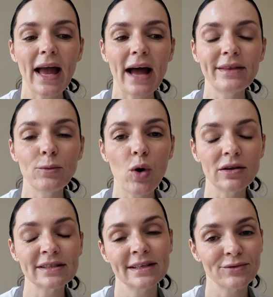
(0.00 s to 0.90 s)
And then
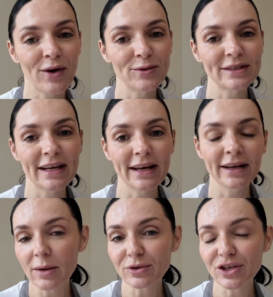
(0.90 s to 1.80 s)
whilst it's roasting,
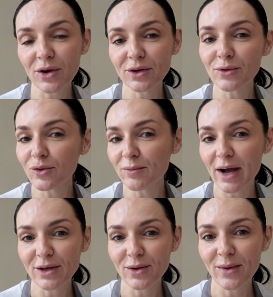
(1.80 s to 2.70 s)
I will show you all
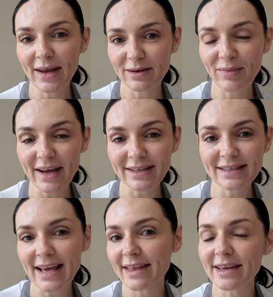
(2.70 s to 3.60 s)
my new in
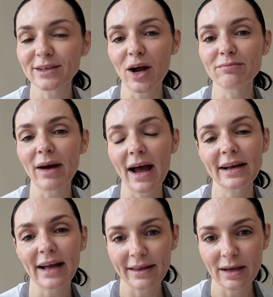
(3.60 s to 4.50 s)
bits, and then come
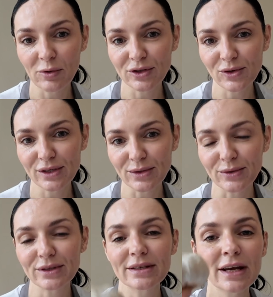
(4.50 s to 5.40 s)
back and then we'll do the
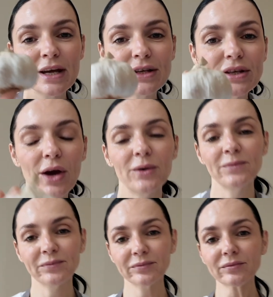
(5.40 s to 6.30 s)
sauce. So
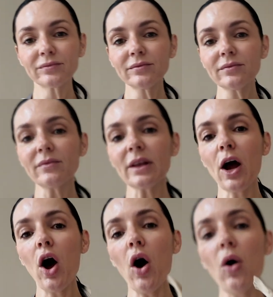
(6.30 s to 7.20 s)

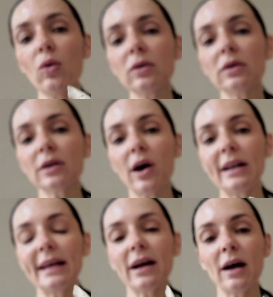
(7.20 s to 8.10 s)
whole
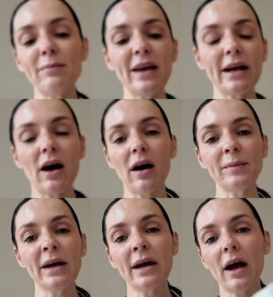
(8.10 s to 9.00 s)
garlic, I pick
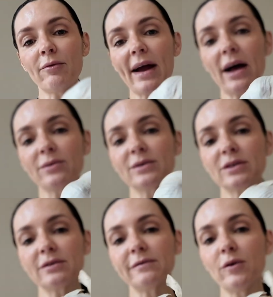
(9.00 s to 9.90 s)
up
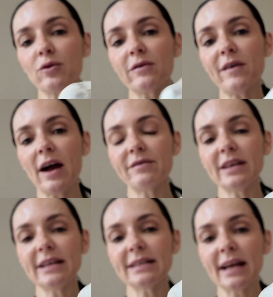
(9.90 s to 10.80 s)
around 4 or 5 of
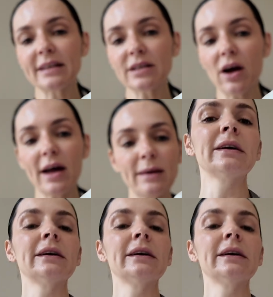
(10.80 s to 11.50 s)
these at a time.